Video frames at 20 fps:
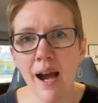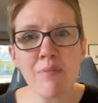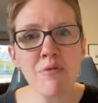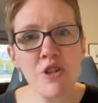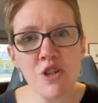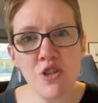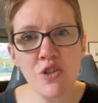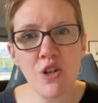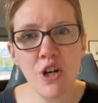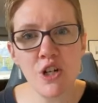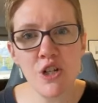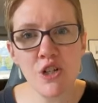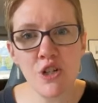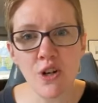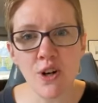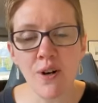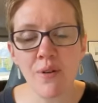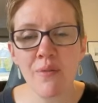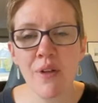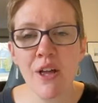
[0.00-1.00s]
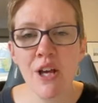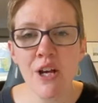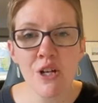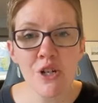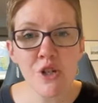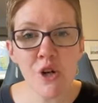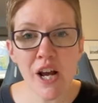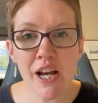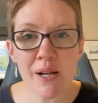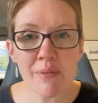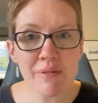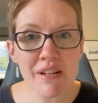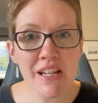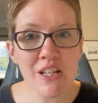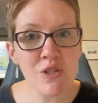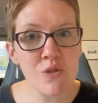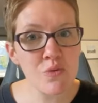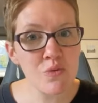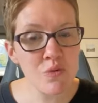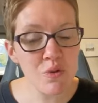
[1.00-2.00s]
I'm just not sure. Try to
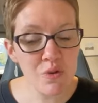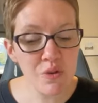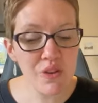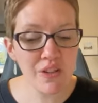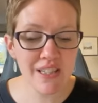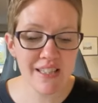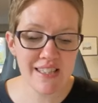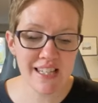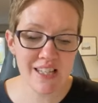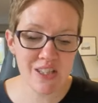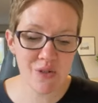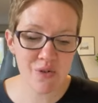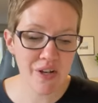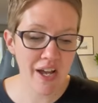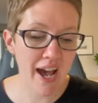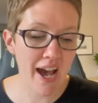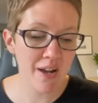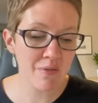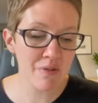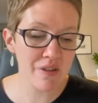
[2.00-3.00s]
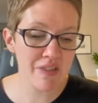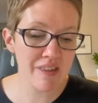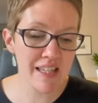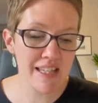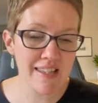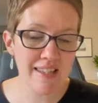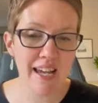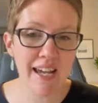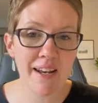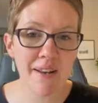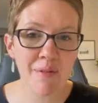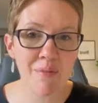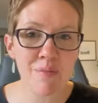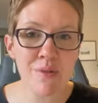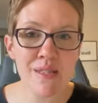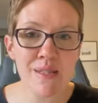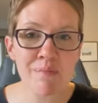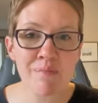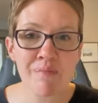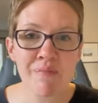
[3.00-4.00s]
be as ruthless as you can with these
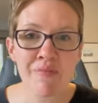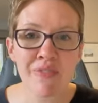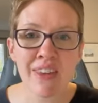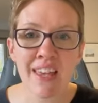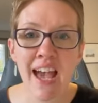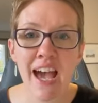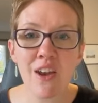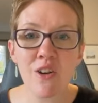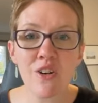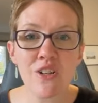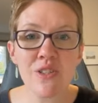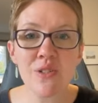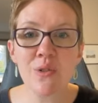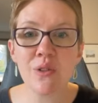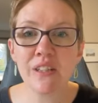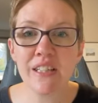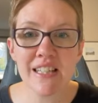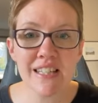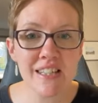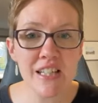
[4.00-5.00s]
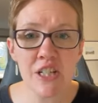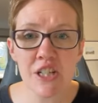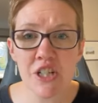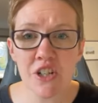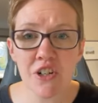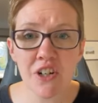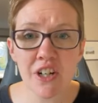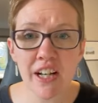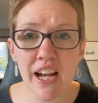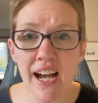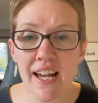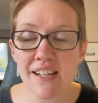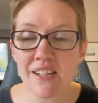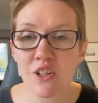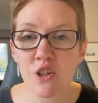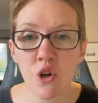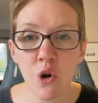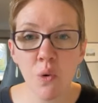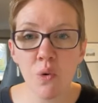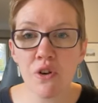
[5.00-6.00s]
items. And also listen to your
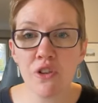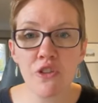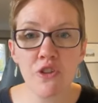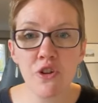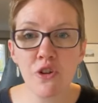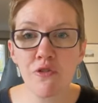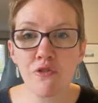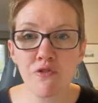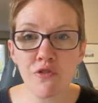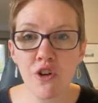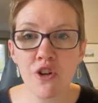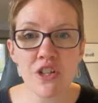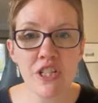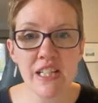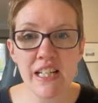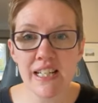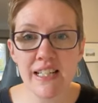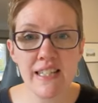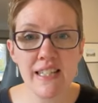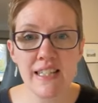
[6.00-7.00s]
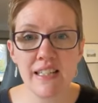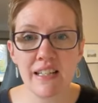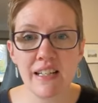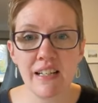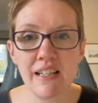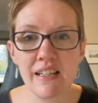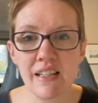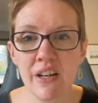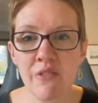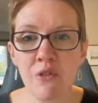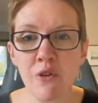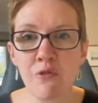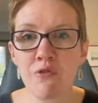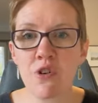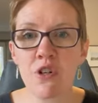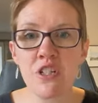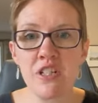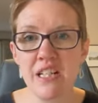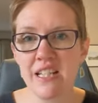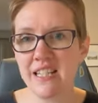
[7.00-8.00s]
gut. Go with your first instinct. If your
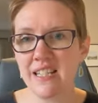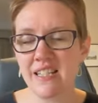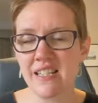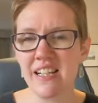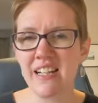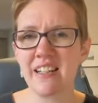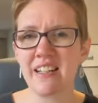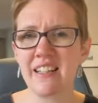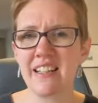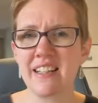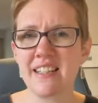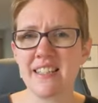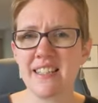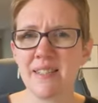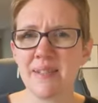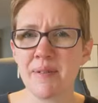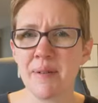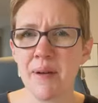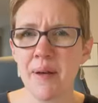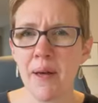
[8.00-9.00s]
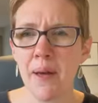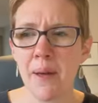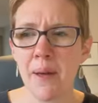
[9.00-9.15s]
first instinct is,